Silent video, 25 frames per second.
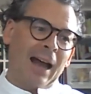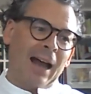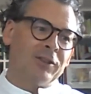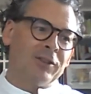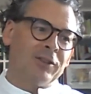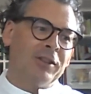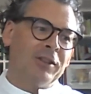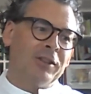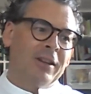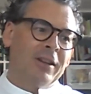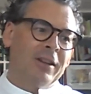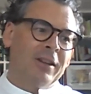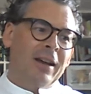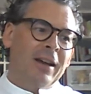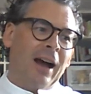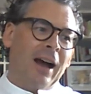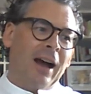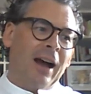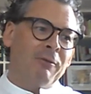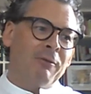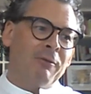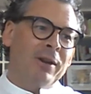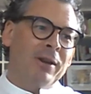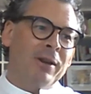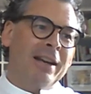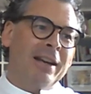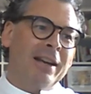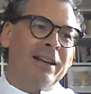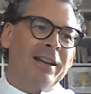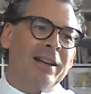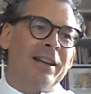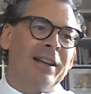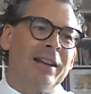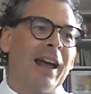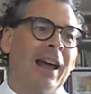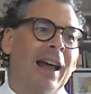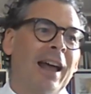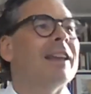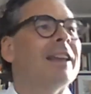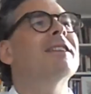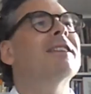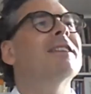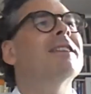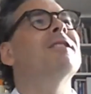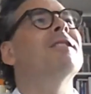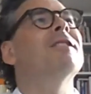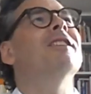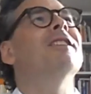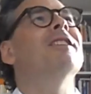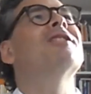And I really
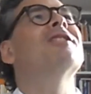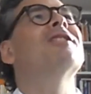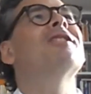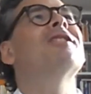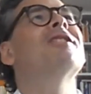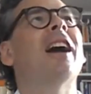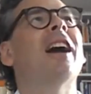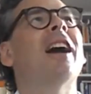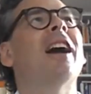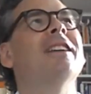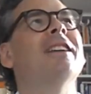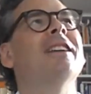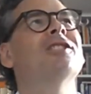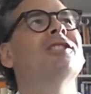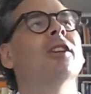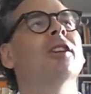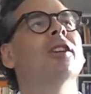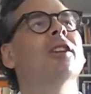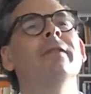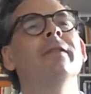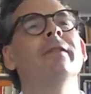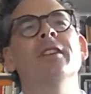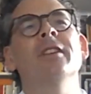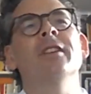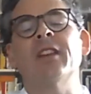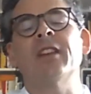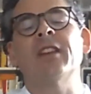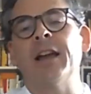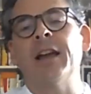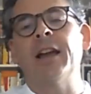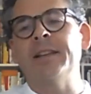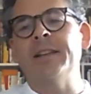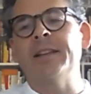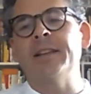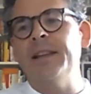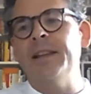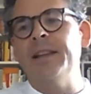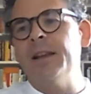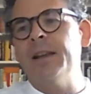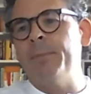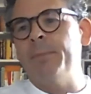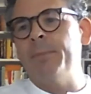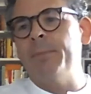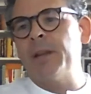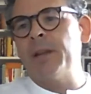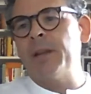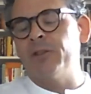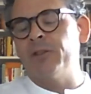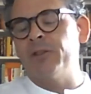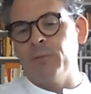like this title and this
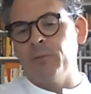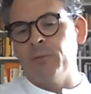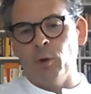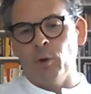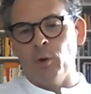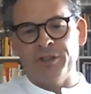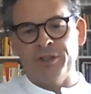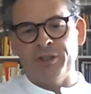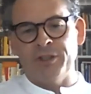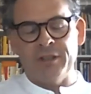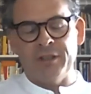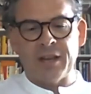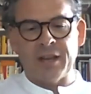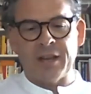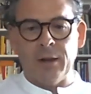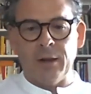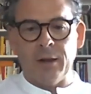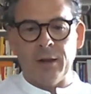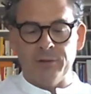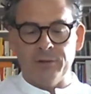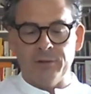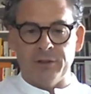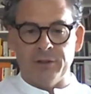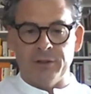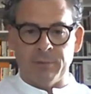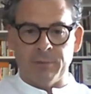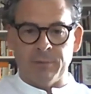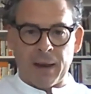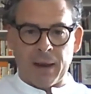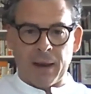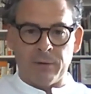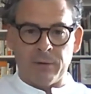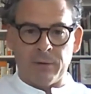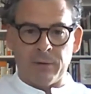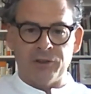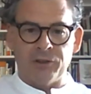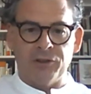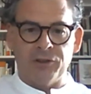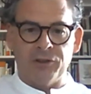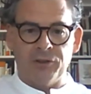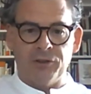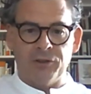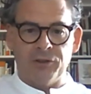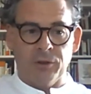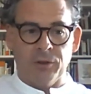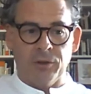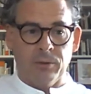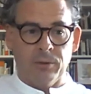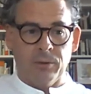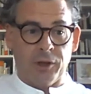idea because of what it tells us about
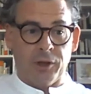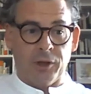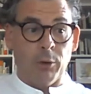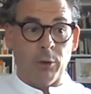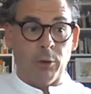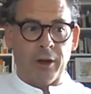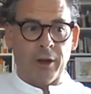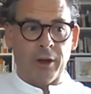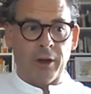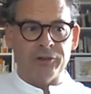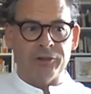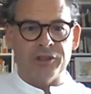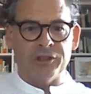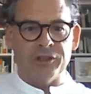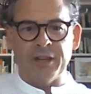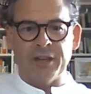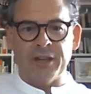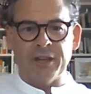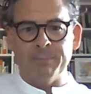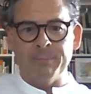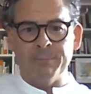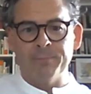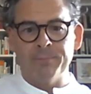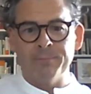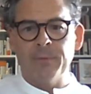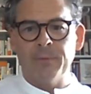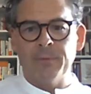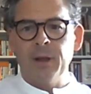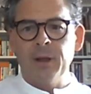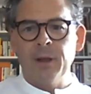curiosity.